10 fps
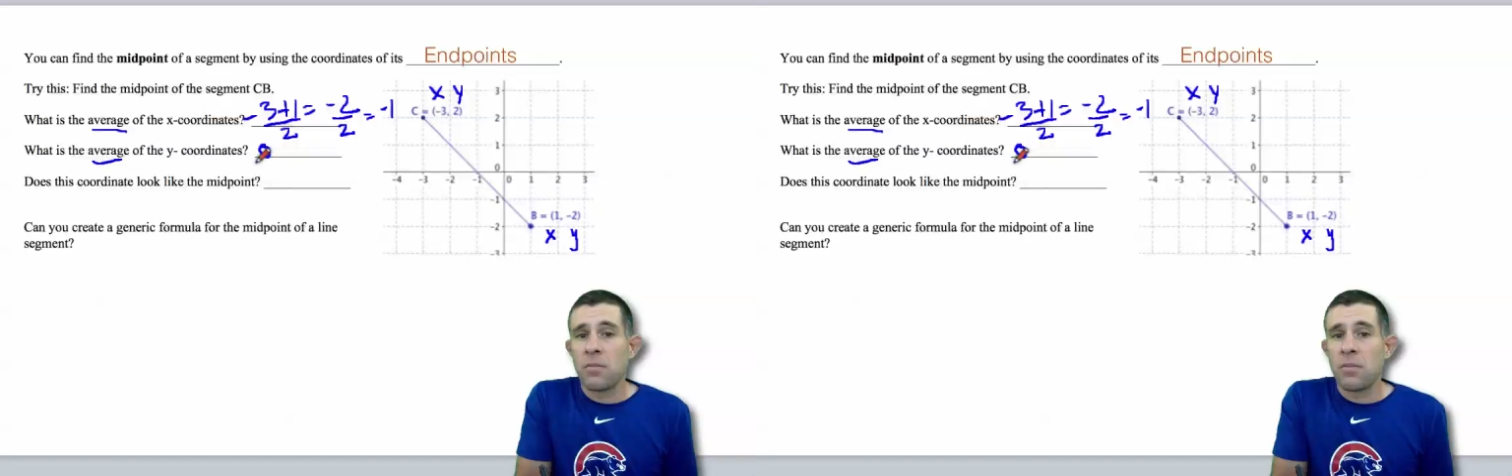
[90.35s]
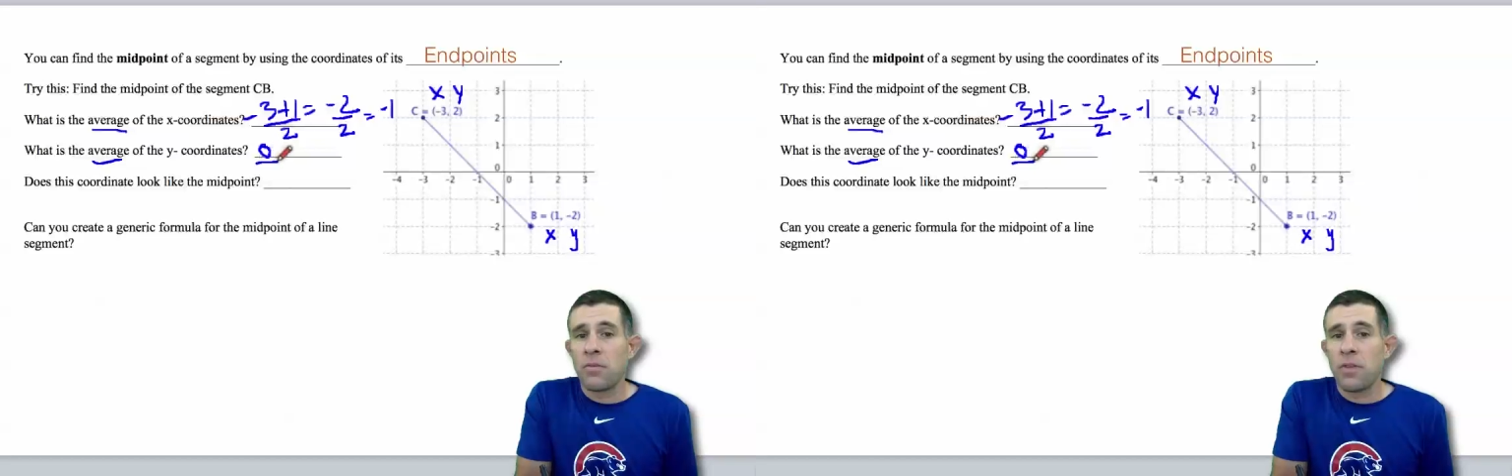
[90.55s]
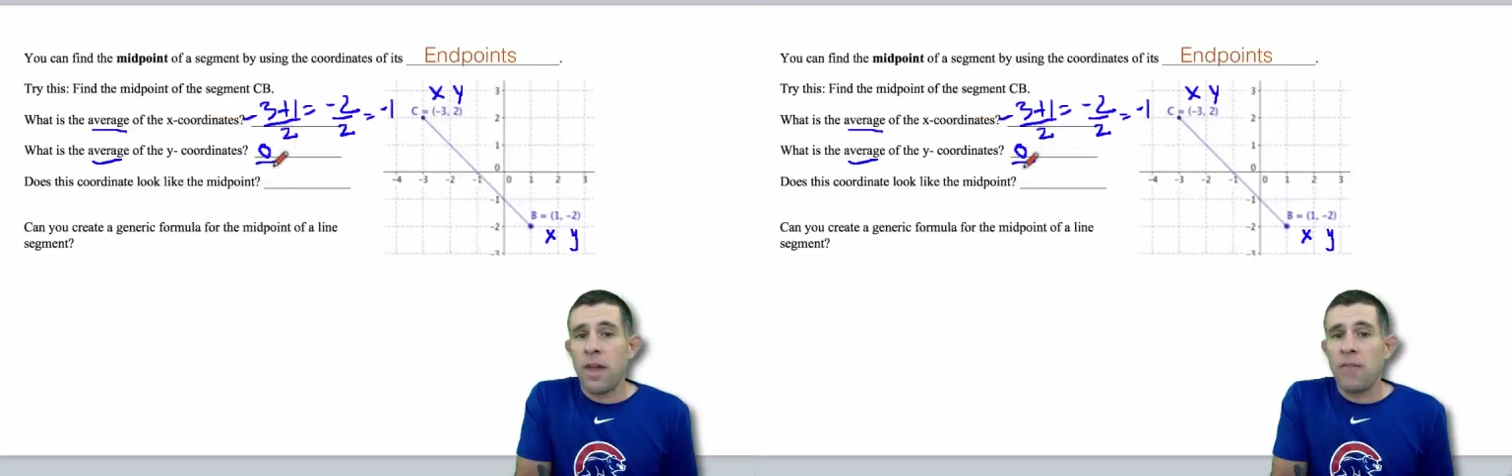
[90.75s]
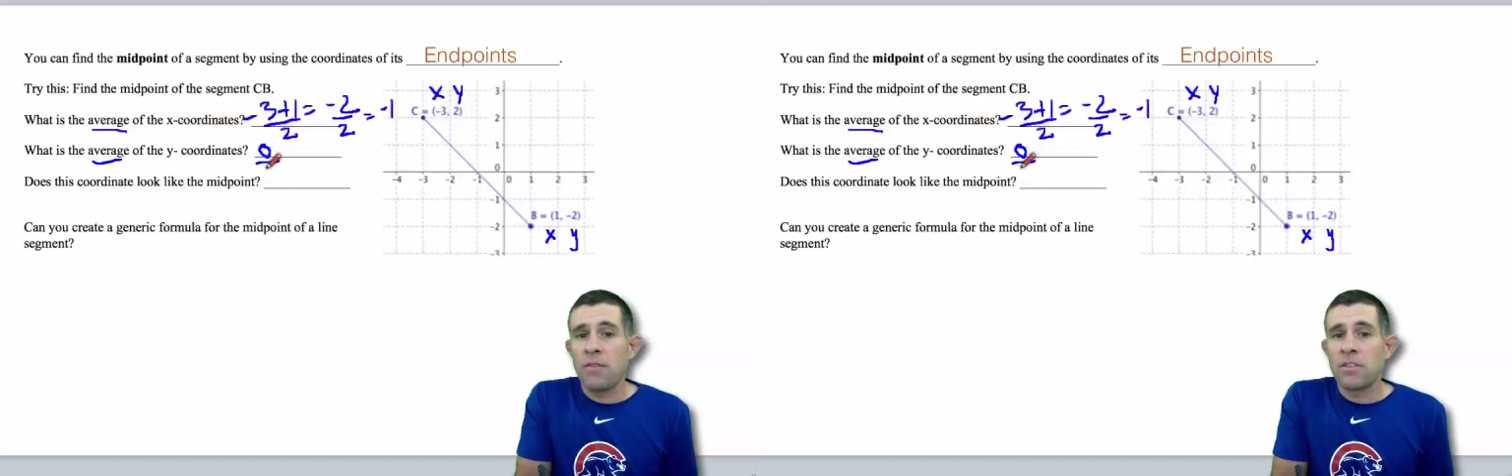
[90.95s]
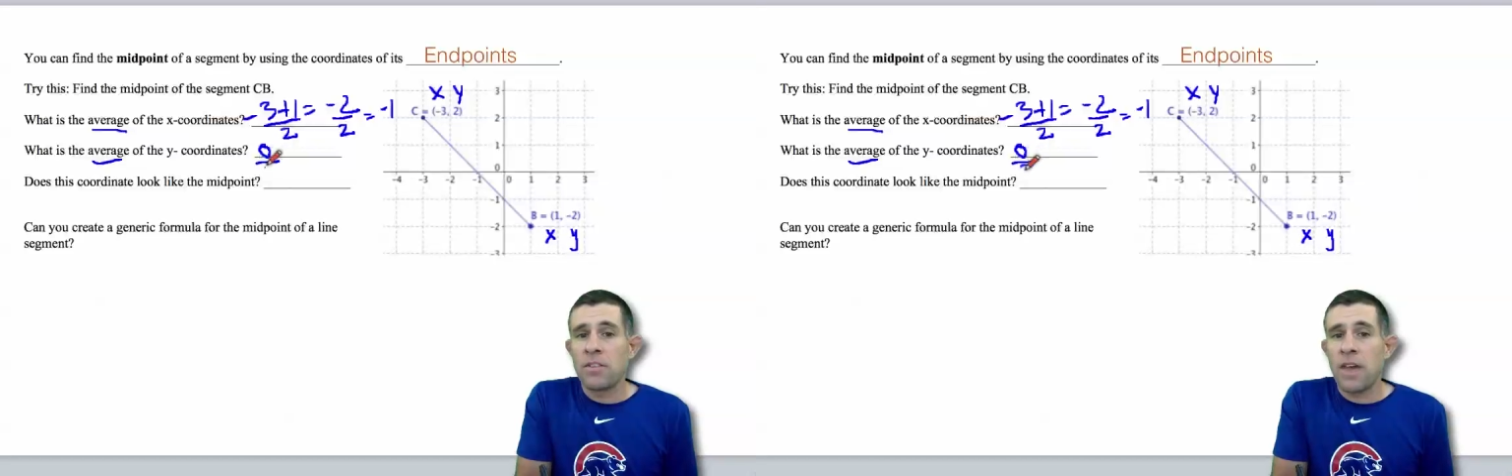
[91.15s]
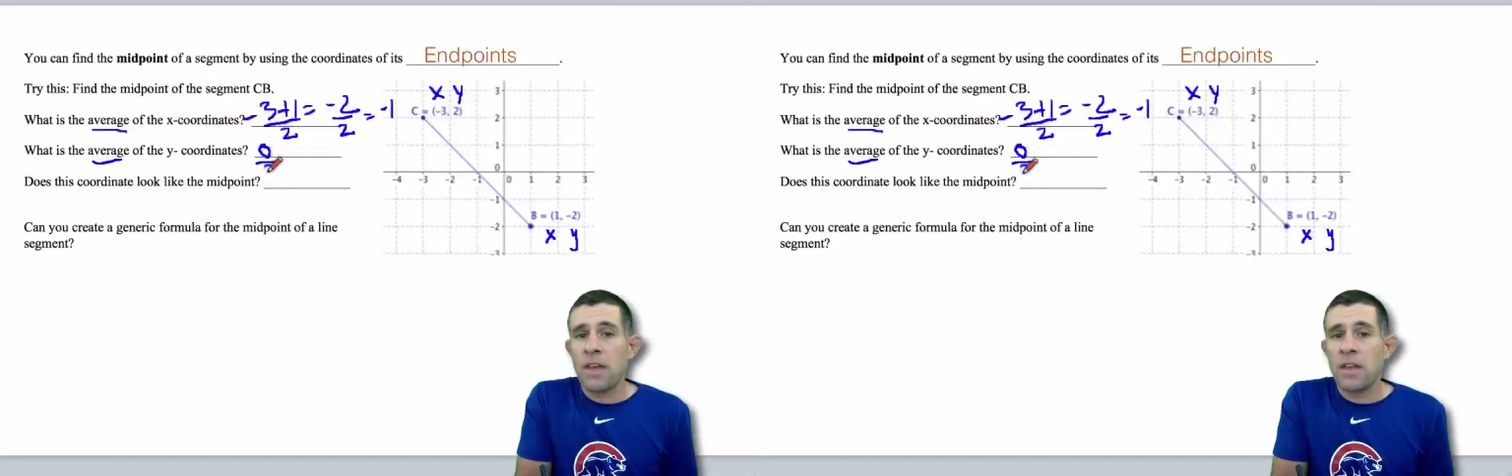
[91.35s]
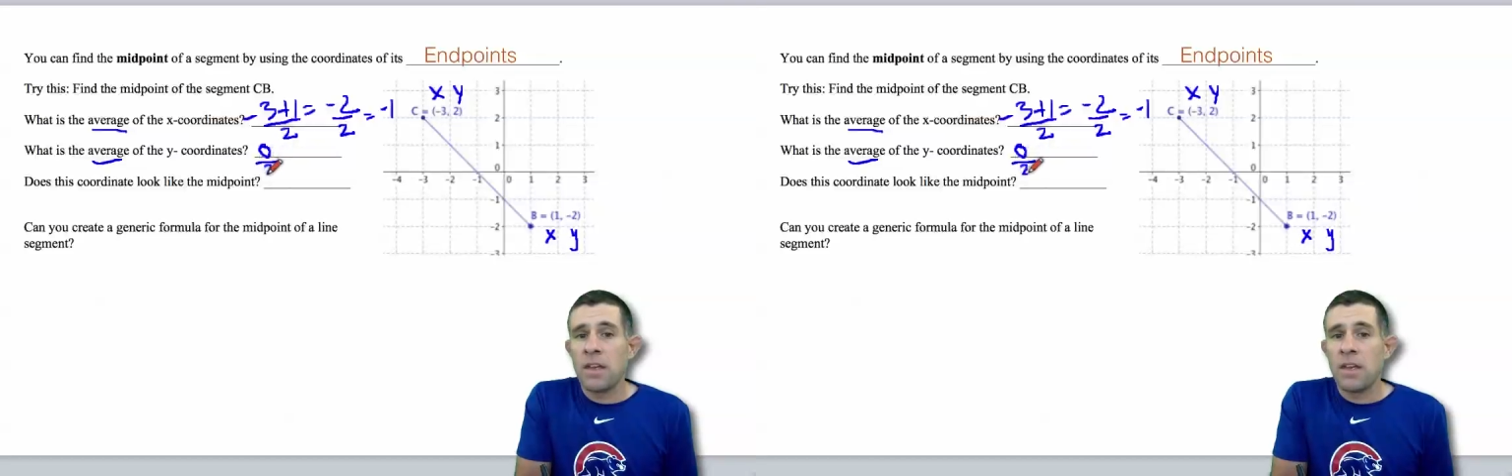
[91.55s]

but if we average that,